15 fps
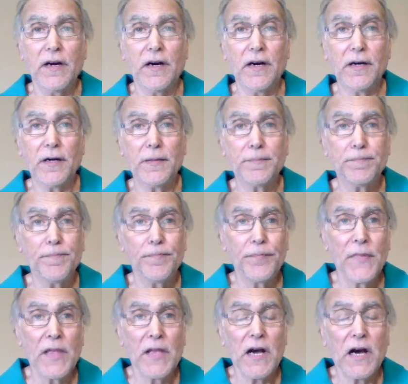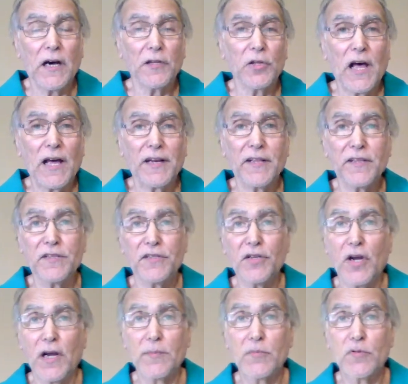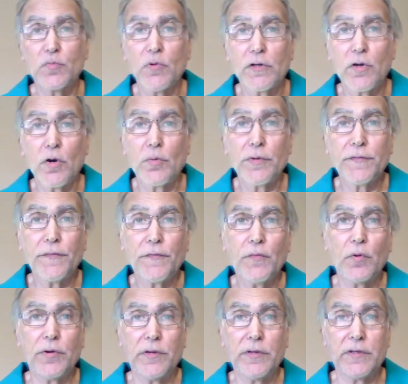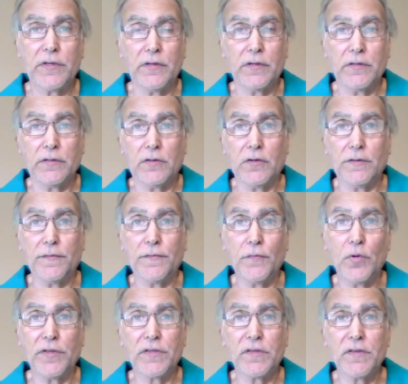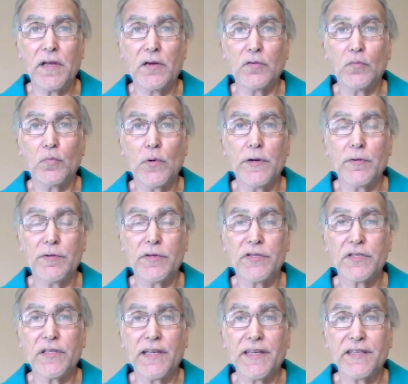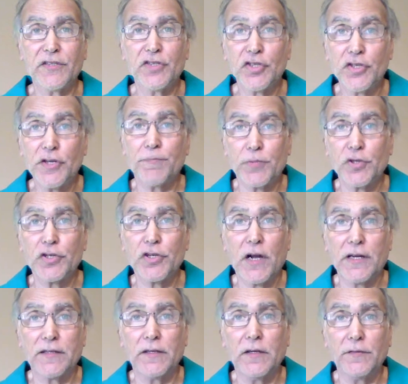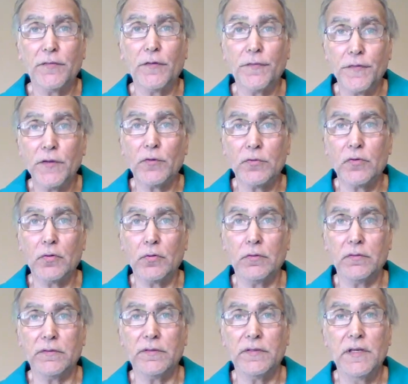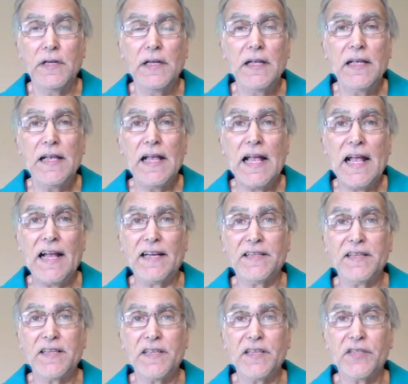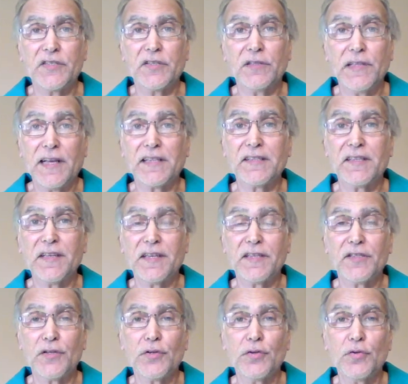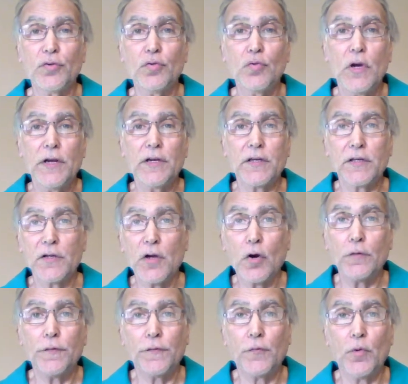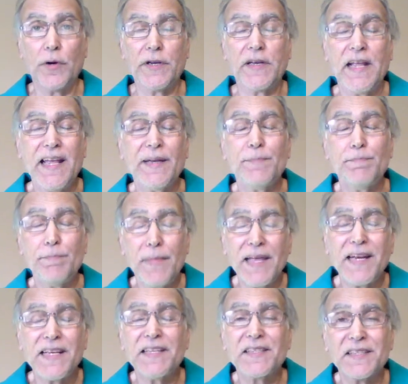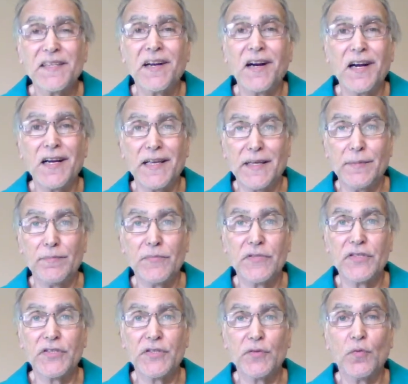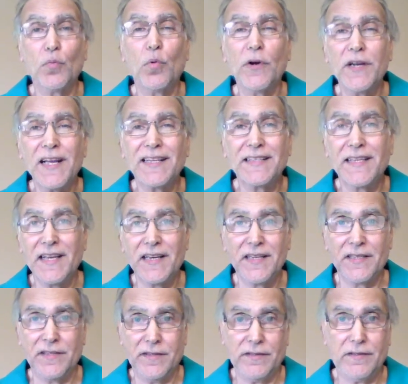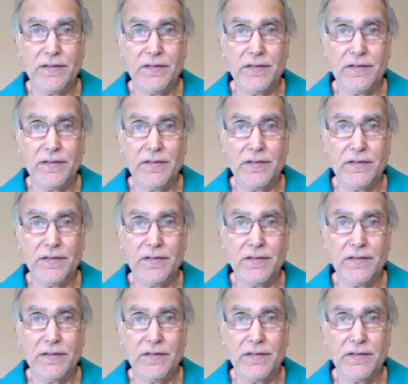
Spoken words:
A lot of the times we're going for it on fourth down where it's like a chip shot of a field goal. And he's electing to go for it, and many times we're not getting it.